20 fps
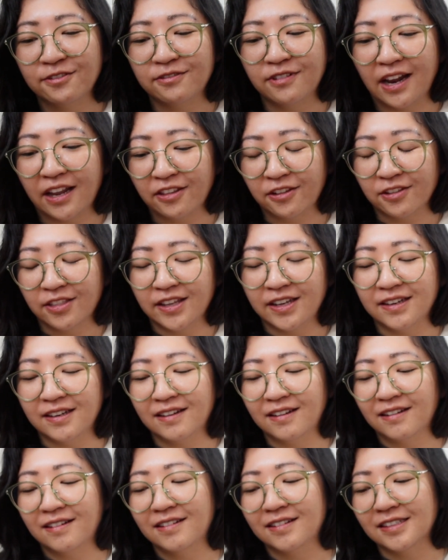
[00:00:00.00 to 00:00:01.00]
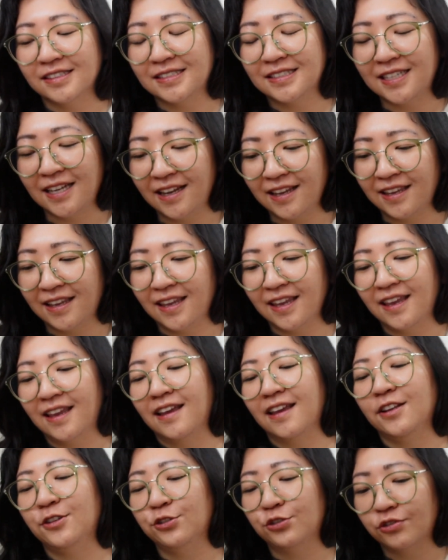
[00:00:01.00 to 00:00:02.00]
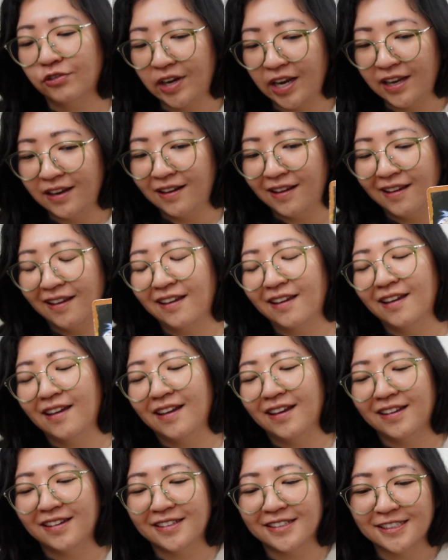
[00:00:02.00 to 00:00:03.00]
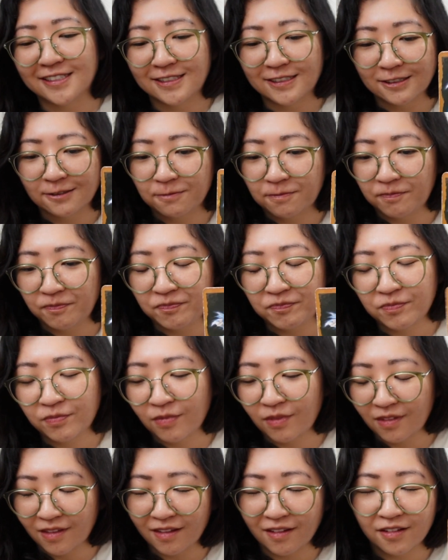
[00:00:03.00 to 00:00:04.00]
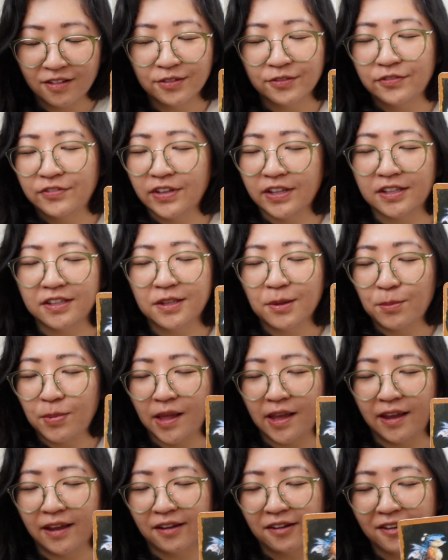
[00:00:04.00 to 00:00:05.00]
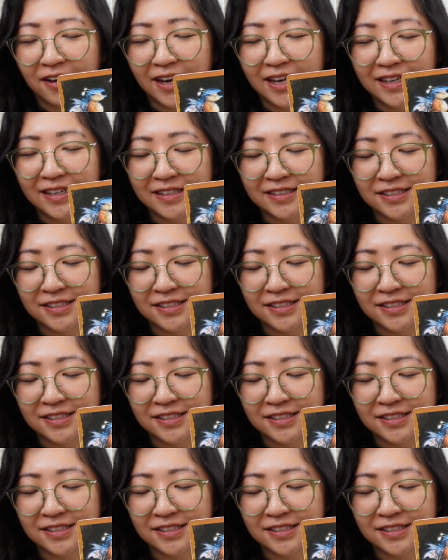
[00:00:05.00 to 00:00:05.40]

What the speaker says: rather than taking and draining and fill in the blank, right?